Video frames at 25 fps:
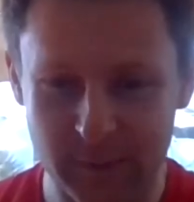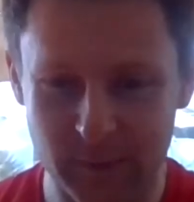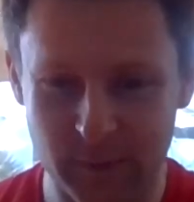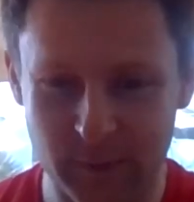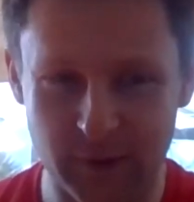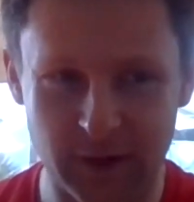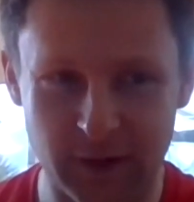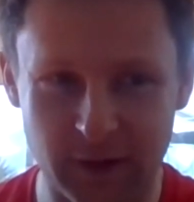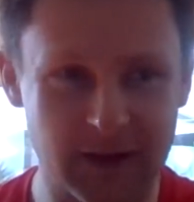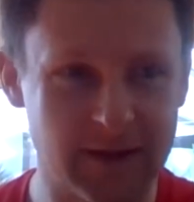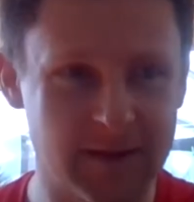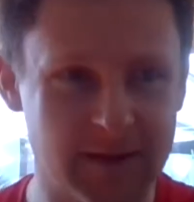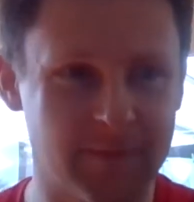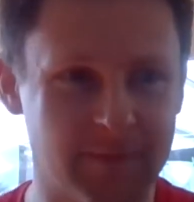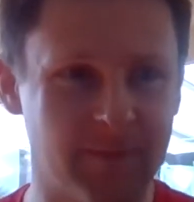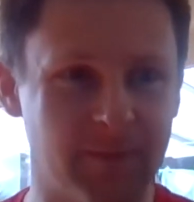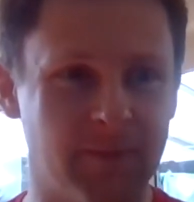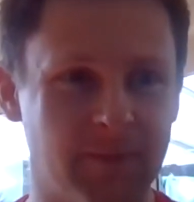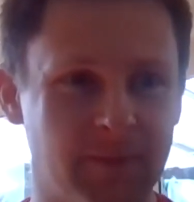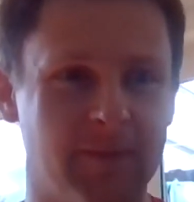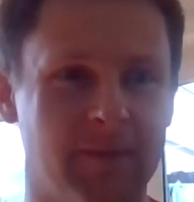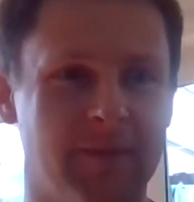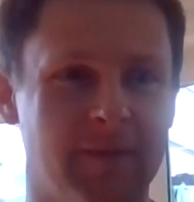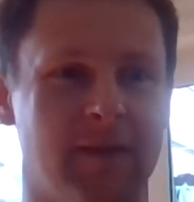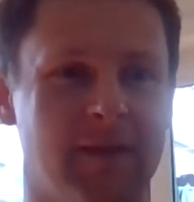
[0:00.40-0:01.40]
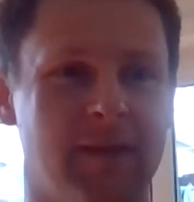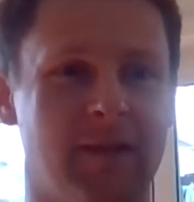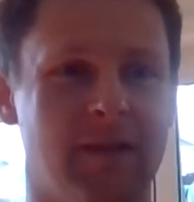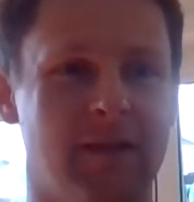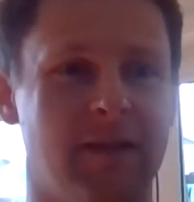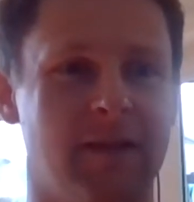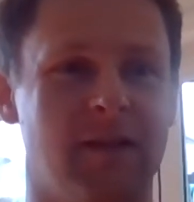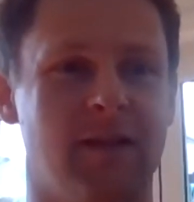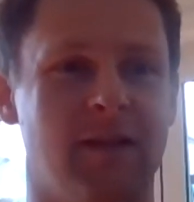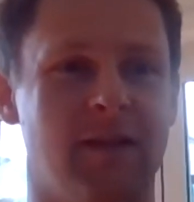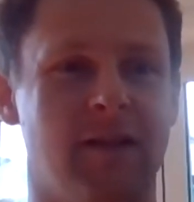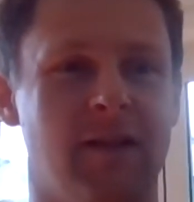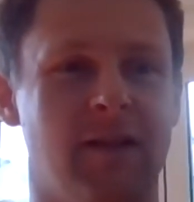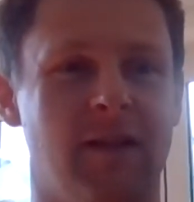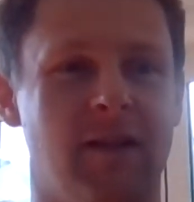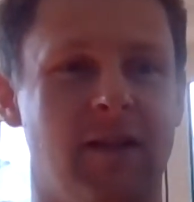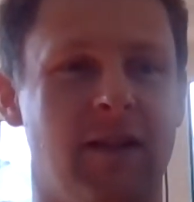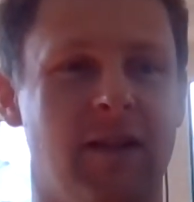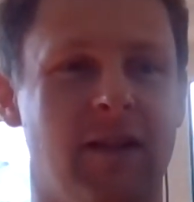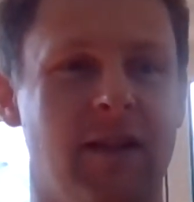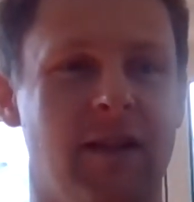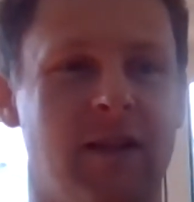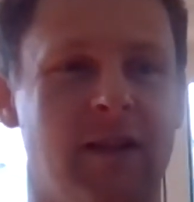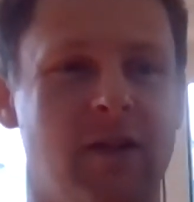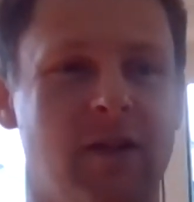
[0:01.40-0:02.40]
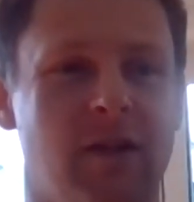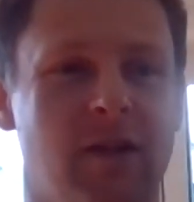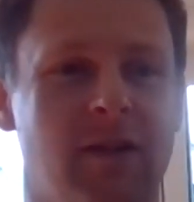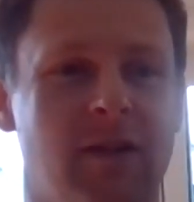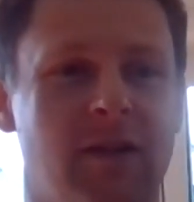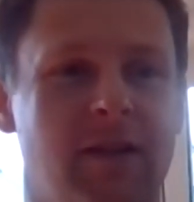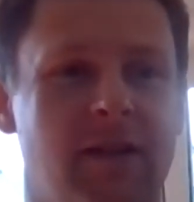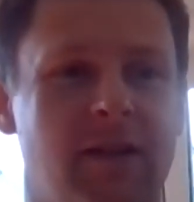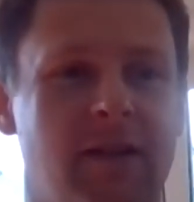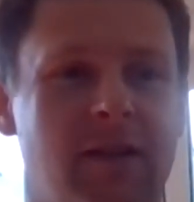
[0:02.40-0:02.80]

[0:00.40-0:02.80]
Brilliant. Okay, I think that's going.